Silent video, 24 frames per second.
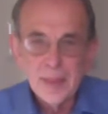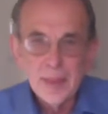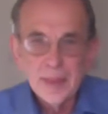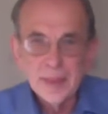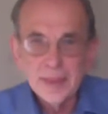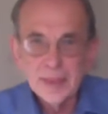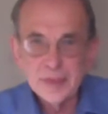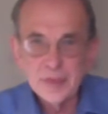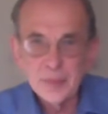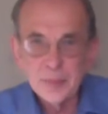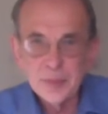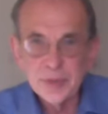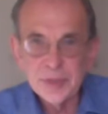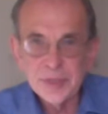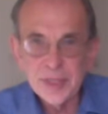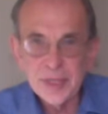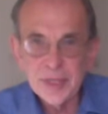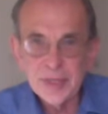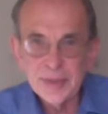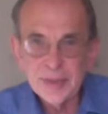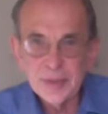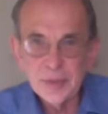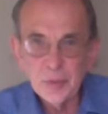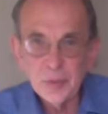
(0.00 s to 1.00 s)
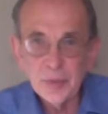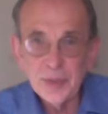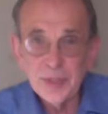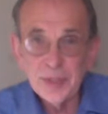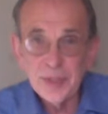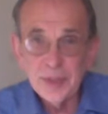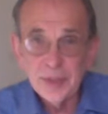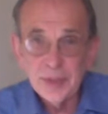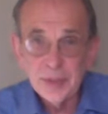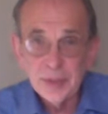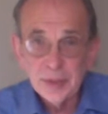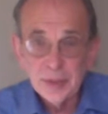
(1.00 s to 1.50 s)
let's pretend
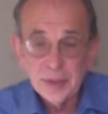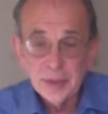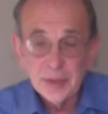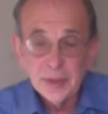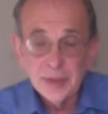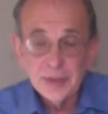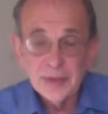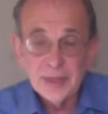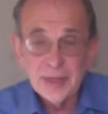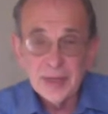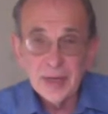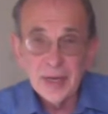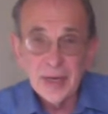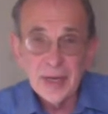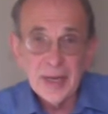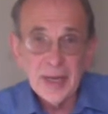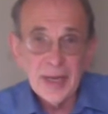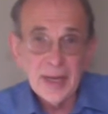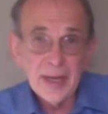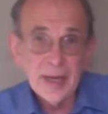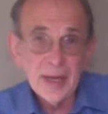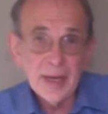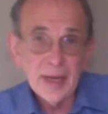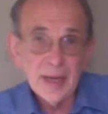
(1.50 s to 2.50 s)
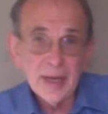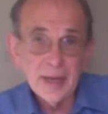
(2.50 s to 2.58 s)
that I